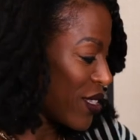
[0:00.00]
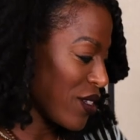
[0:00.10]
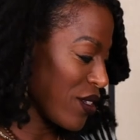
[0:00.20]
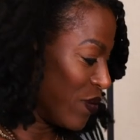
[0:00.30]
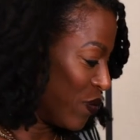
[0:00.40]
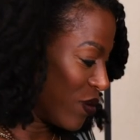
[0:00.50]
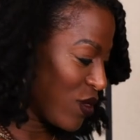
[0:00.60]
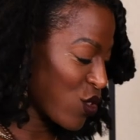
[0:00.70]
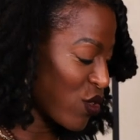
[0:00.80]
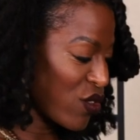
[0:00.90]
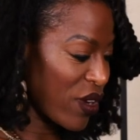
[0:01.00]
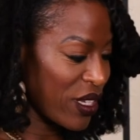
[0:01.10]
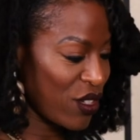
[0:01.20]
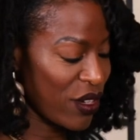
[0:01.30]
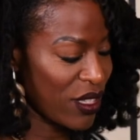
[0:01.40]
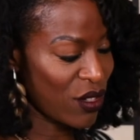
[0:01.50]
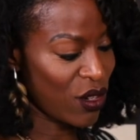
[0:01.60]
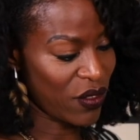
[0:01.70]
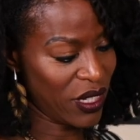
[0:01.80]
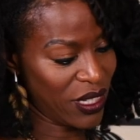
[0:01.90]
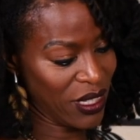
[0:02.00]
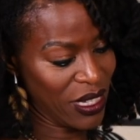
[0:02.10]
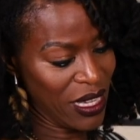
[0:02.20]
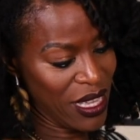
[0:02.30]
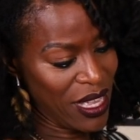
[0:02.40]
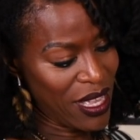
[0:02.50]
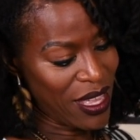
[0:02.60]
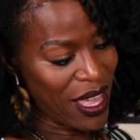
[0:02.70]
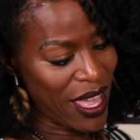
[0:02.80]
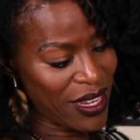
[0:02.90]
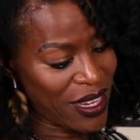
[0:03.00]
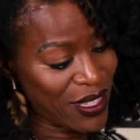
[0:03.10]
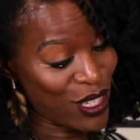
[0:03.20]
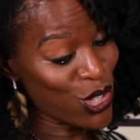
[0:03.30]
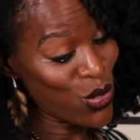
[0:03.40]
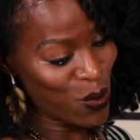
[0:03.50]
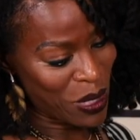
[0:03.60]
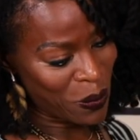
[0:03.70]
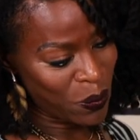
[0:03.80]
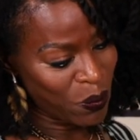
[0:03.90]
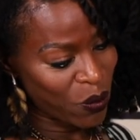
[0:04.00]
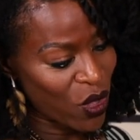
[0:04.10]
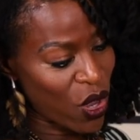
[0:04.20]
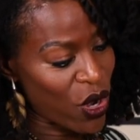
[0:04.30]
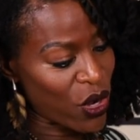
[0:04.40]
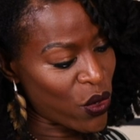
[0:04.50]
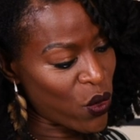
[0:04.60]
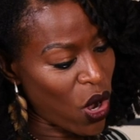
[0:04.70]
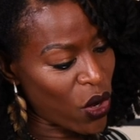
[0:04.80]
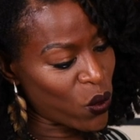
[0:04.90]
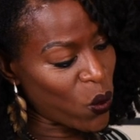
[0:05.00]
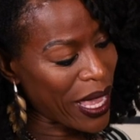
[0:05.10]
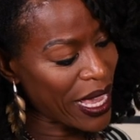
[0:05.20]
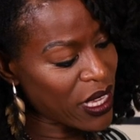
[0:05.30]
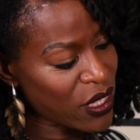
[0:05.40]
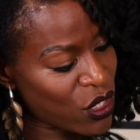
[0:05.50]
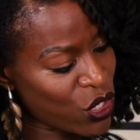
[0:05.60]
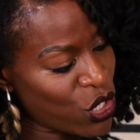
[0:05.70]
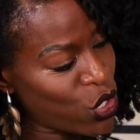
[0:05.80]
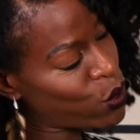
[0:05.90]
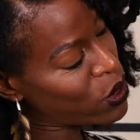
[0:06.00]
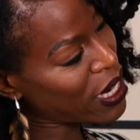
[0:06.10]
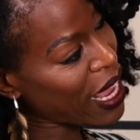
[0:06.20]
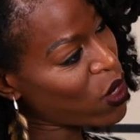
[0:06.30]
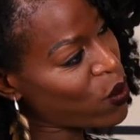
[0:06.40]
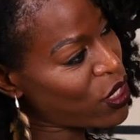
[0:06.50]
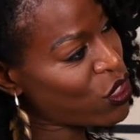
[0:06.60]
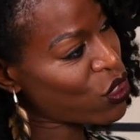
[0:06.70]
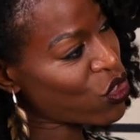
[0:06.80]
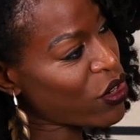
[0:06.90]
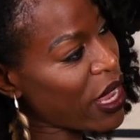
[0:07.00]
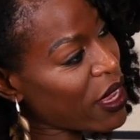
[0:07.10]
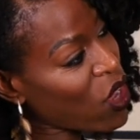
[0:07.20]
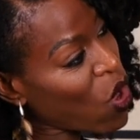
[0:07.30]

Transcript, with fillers: as a screenwriter, as a novelist, and as a human are, are ways to use language to create